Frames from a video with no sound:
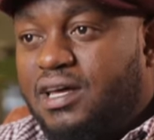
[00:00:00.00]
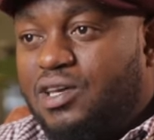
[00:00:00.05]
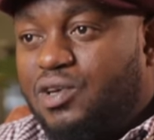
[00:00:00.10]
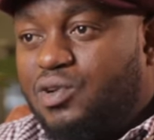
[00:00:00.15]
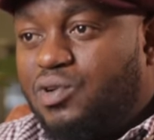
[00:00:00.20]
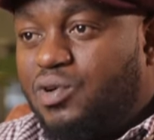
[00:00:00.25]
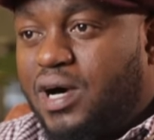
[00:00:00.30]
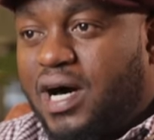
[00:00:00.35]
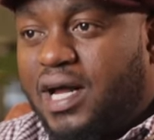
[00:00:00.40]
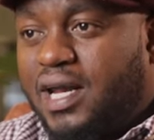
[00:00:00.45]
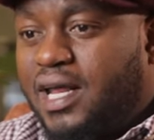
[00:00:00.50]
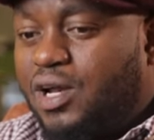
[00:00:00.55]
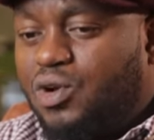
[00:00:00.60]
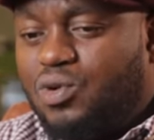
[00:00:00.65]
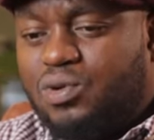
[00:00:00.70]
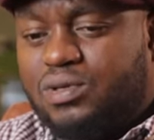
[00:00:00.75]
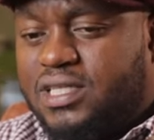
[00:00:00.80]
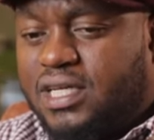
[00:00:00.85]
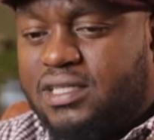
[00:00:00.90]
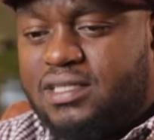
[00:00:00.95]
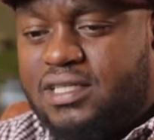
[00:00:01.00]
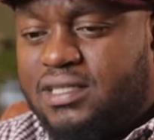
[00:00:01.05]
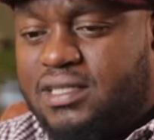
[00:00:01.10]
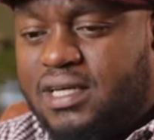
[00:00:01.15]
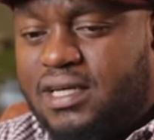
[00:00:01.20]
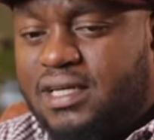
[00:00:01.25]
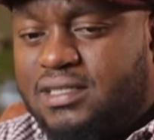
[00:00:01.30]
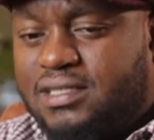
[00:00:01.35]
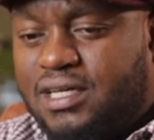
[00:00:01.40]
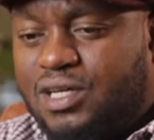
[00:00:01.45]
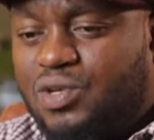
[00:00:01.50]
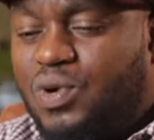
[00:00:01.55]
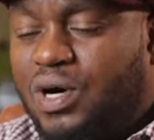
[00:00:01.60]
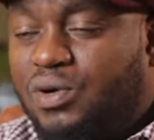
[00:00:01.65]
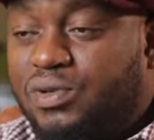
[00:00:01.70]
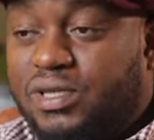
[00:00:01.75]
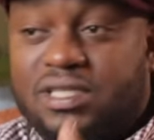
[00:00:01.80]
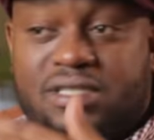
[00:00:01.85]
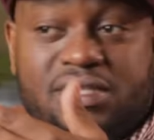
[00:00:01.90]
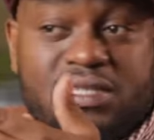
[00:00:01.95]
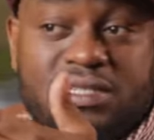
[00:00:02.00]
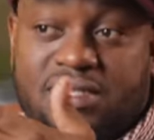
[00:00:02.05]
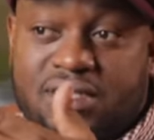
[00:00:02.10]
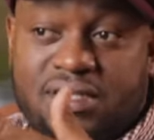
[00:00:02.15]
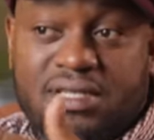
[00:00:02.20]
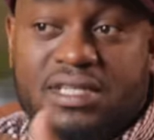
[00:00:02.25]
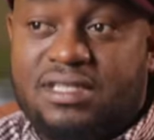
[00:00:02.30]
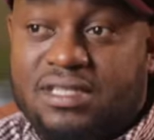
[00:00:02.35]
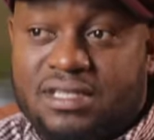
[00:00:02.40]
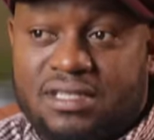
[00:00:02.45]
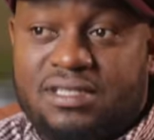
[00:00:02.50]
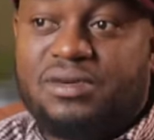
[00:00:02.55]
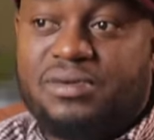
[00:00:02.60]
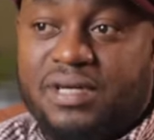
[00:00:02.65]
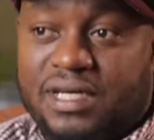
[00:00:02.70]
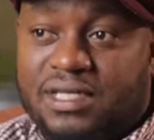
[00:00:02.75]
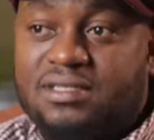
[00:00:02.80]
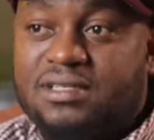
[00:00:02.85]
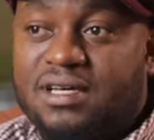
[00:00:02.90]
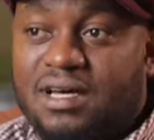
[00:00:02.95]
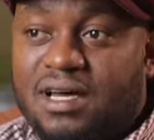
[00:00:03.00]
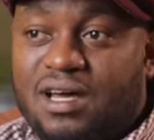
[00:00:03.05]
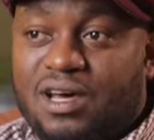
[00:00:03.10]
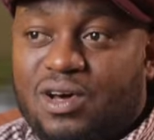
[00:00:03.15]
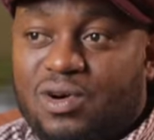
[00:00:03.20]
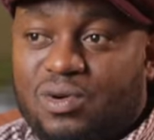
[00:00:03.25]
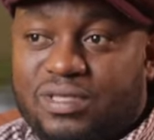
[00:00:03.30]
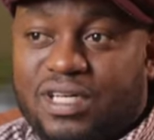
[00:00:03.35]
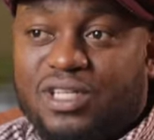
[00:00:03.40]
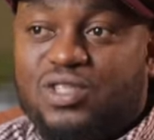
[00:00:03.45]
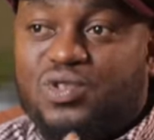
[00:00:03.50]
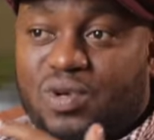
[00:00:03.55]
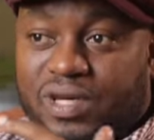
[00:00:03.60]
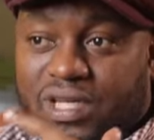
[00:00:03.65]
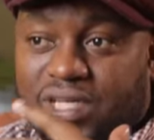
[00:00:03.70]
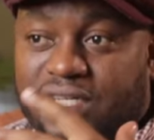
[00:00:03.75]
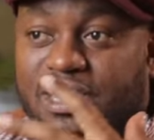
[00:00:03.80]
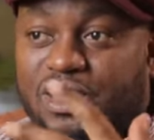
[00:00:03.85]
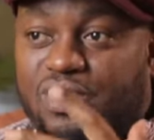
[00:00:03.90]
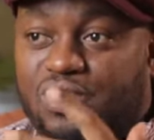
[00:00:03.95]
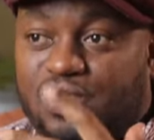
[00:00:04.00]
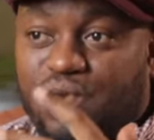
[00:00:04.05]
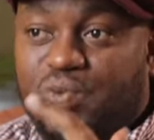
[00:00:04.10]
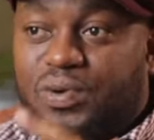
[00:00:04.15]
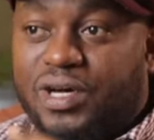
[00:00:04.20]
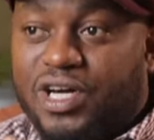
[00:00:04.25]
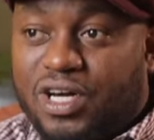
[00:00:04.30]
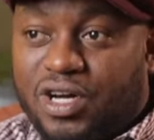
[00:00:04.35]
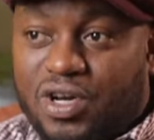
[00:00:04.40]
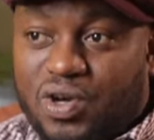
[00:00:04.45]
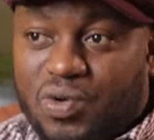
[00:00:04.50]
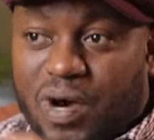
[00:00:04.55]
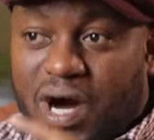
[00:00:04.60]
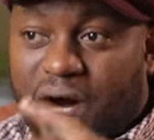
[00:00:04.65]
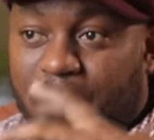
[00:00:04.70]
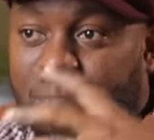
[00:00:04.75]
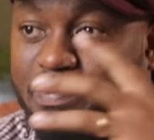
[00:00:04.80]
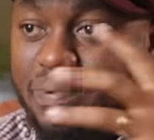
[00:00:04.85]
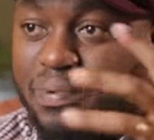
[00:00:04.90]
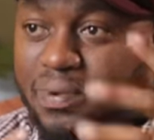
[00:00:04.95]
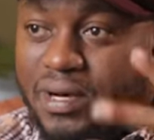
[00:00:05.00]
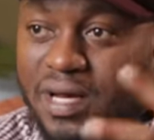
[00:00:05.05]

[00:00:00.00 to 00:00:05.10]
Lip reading: You know, and I looked at it and I said, wow, this is serious. Because that's what he did. So we grew up.